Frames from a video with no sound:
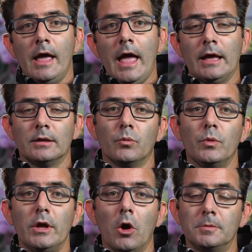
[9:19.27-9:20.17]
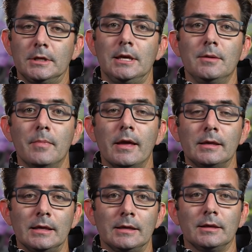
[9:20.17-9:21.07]
And we hope to keep
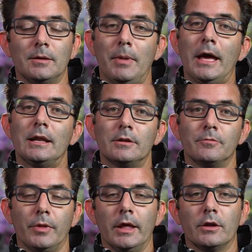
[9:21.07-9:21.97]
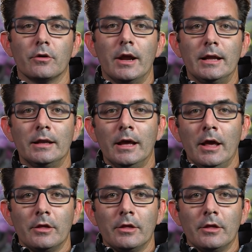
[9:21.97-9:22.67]
making competitive play great.